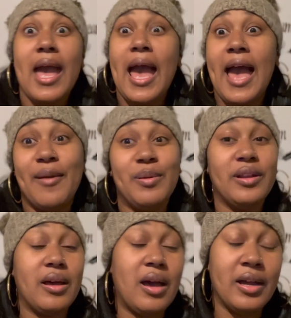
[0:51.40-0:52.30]
i've been
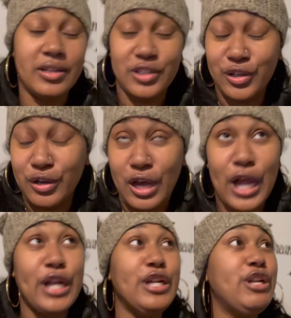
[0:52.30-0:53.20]
under
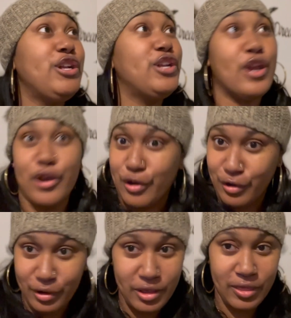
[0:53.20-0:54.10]

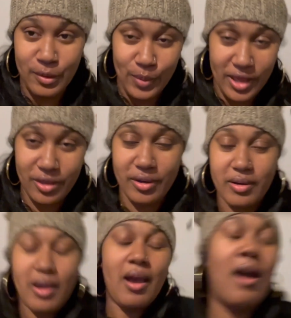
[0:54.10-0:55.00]
under the weather
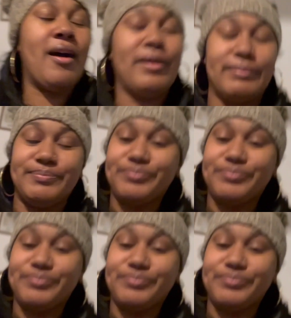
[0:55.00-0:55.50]
um